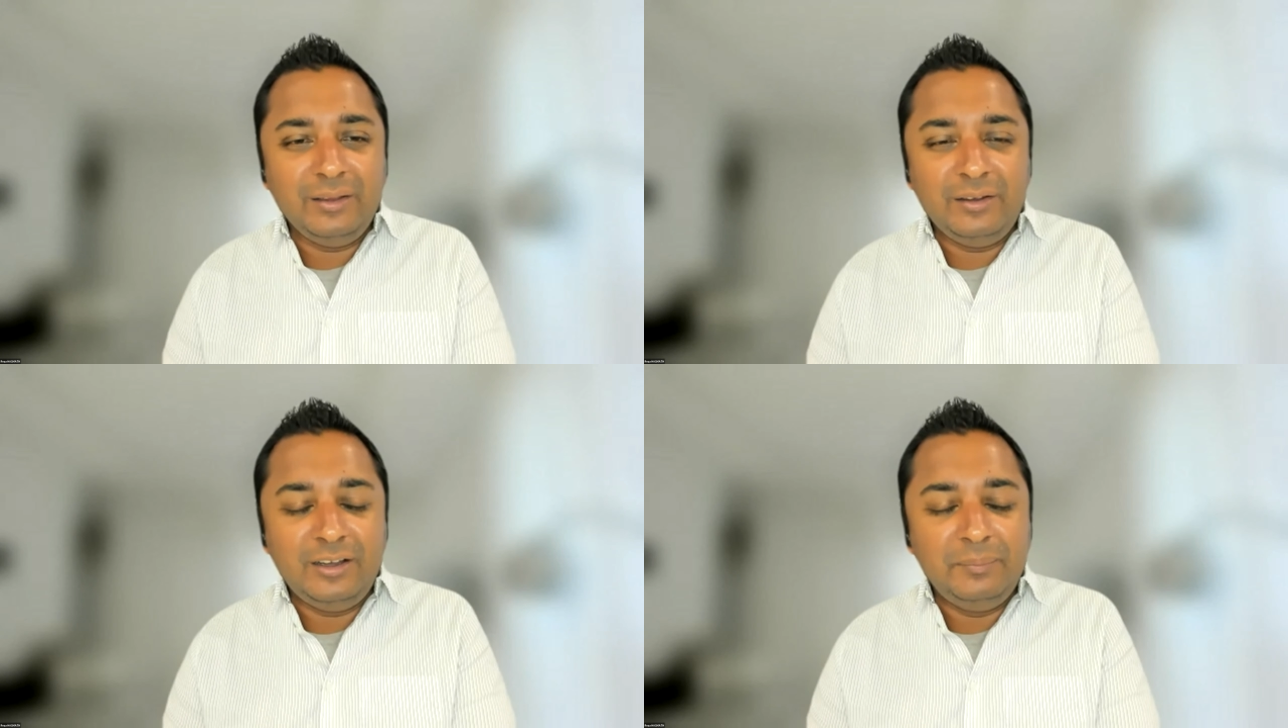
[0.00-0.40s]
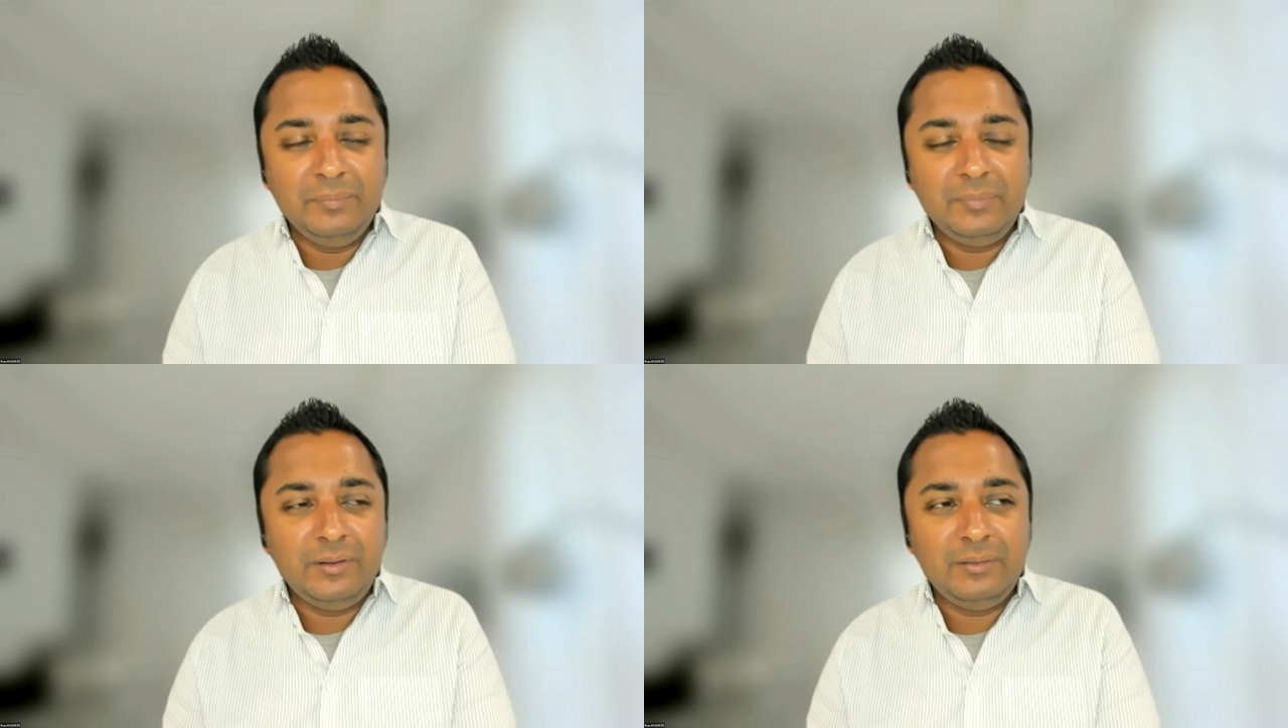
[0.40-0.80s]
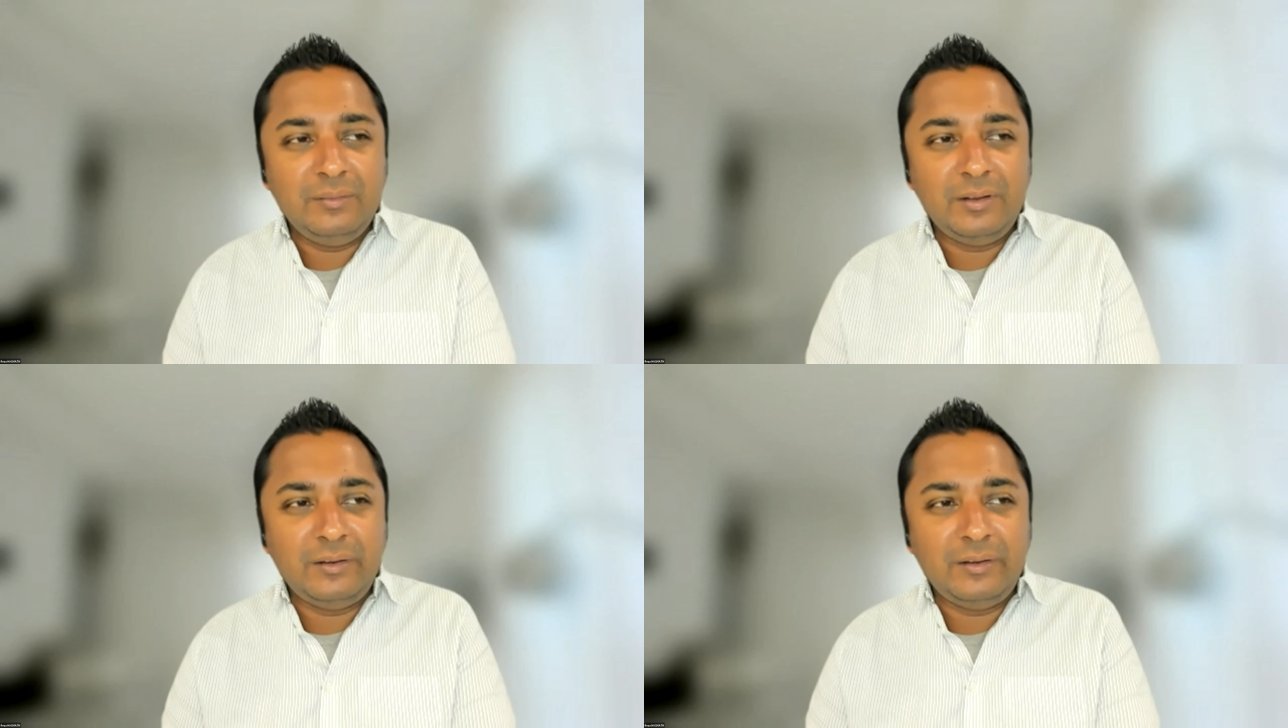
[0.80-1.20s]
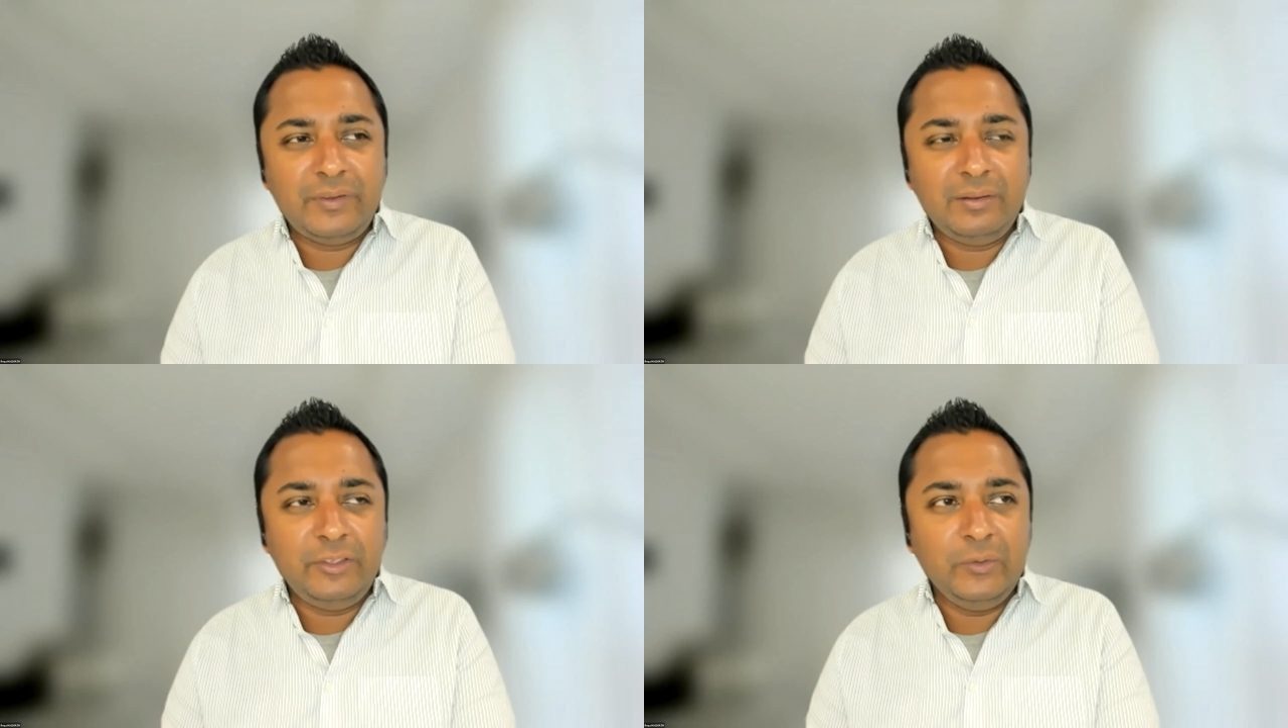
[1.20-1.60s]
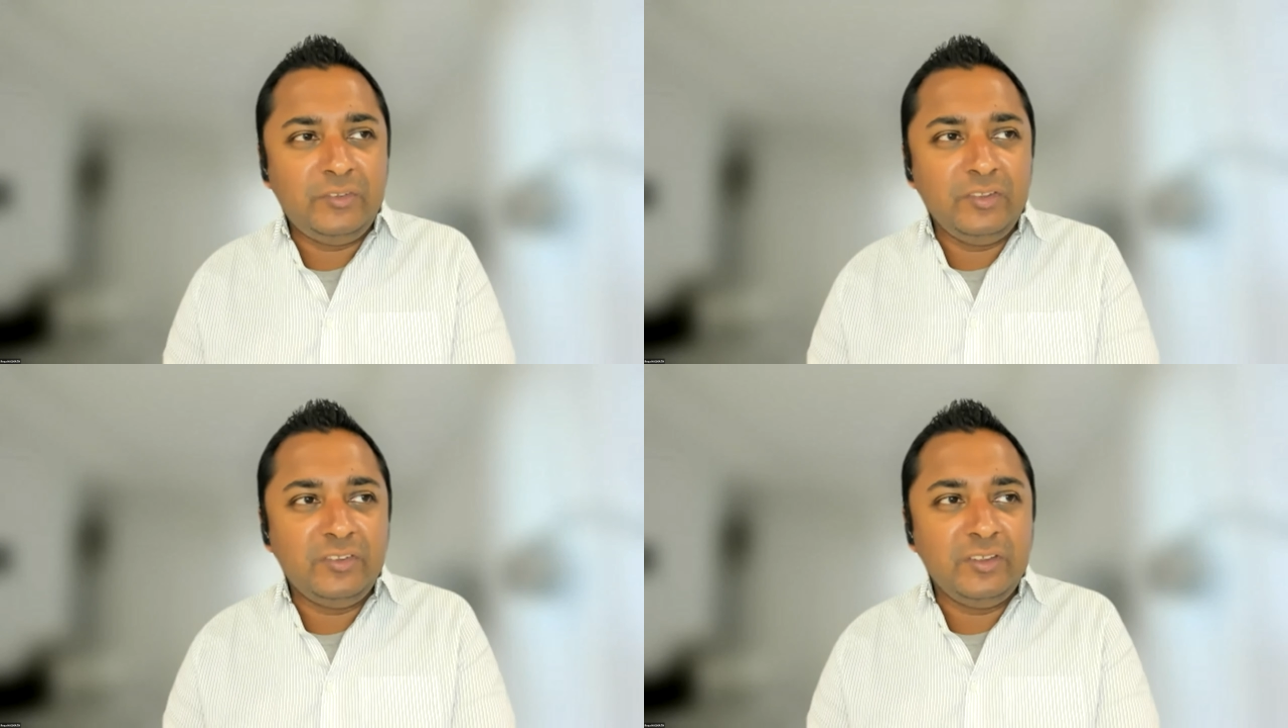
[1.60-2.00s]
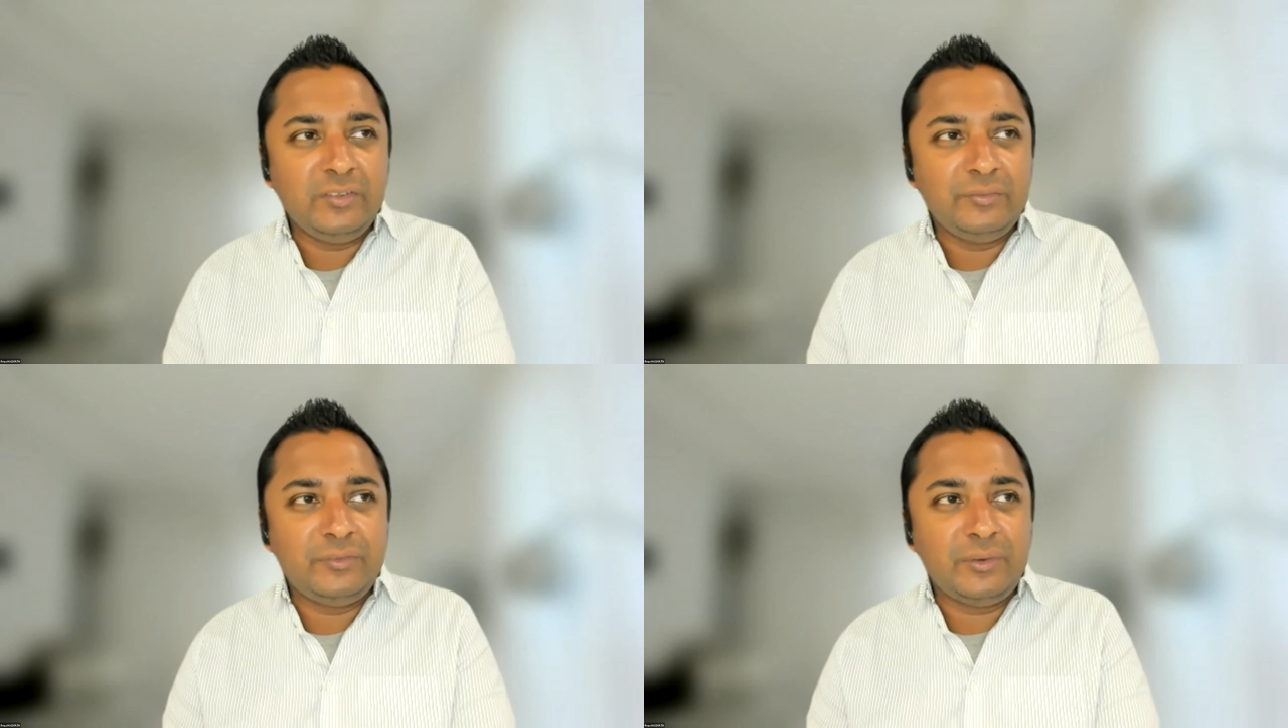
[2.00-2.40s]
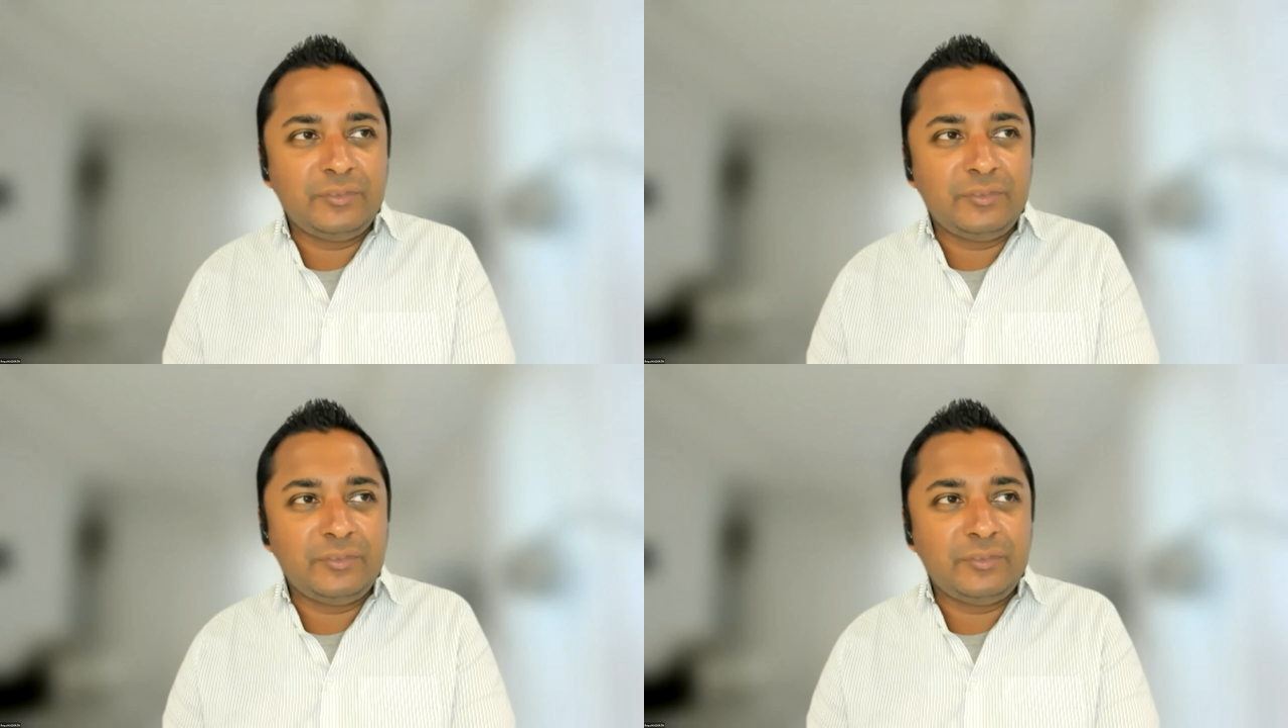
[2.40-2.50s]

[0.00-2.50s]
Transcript: there are very few instances of